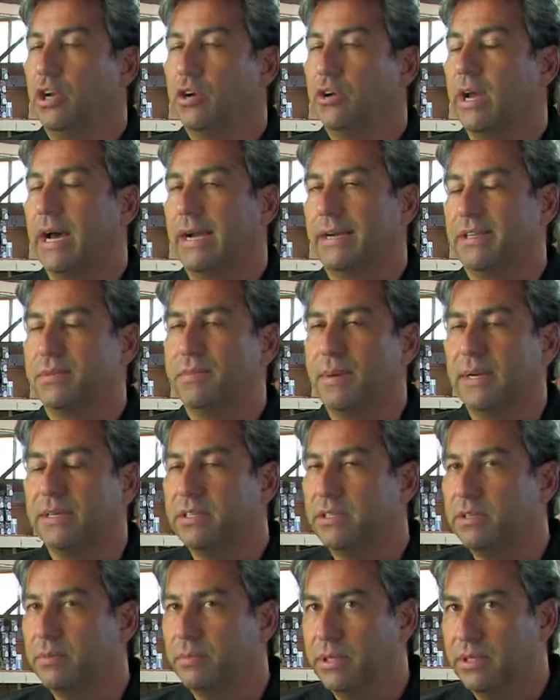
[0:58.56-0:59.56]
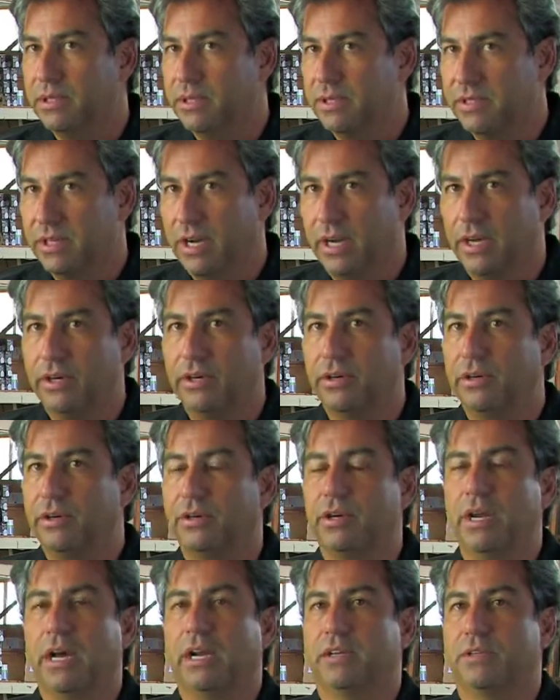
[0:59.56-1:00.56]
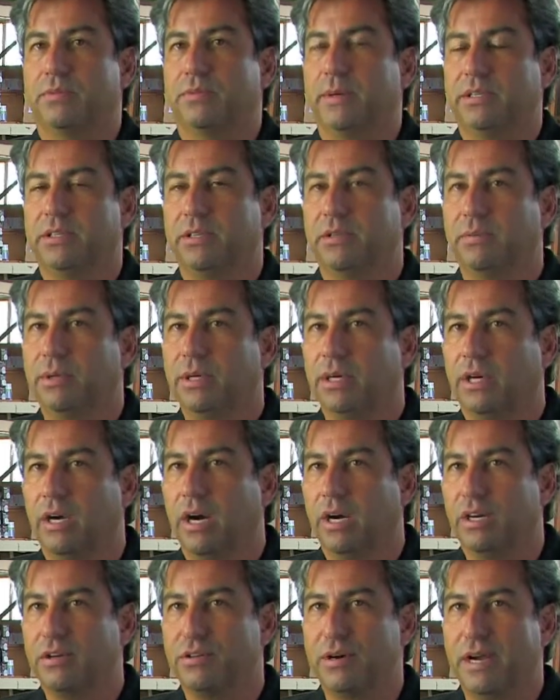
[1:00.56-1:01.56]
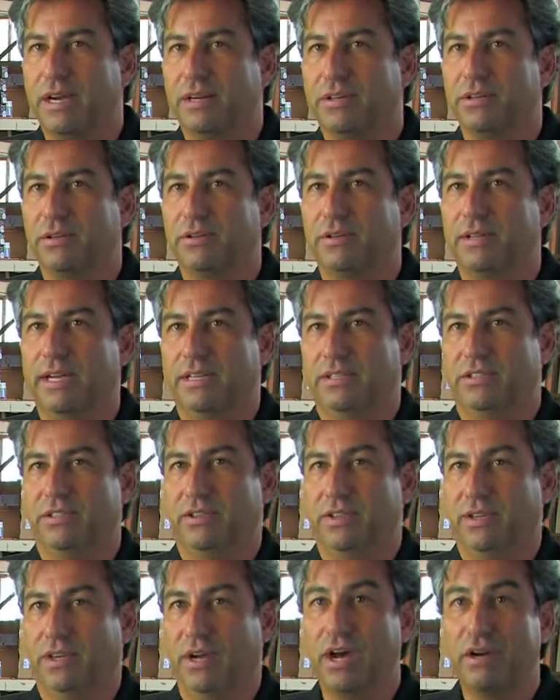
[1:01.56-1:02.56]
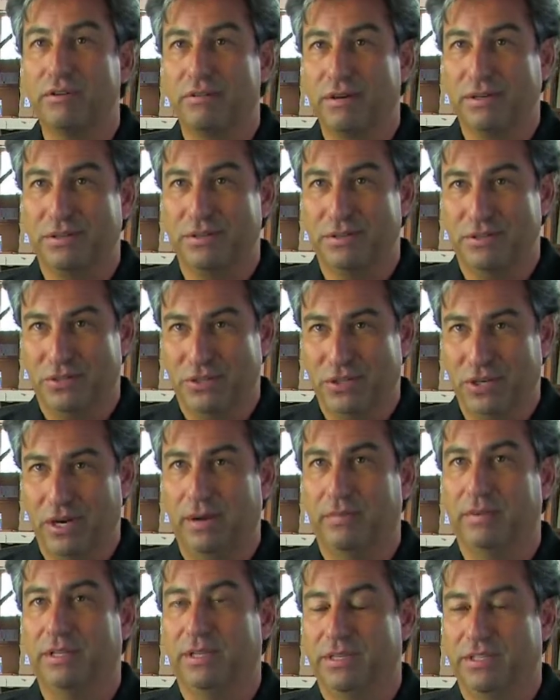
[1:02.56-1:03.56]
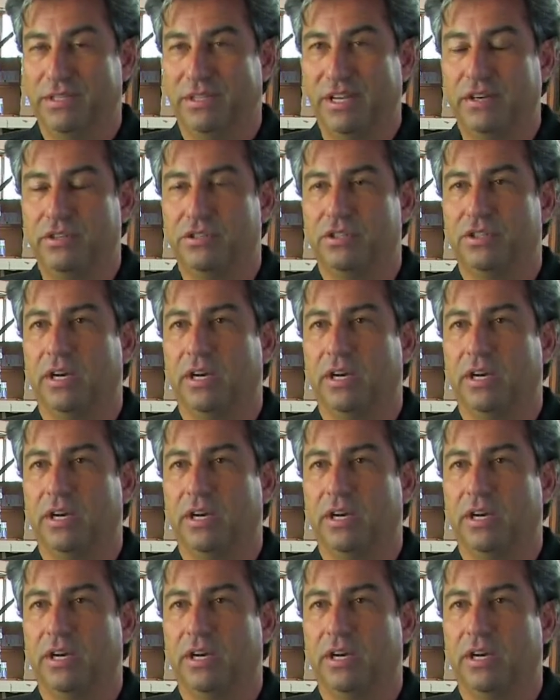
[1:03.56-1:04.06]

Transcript: You're not expected to be a designer, you're not expected to be a contractor. That's the contractor's job and the designer's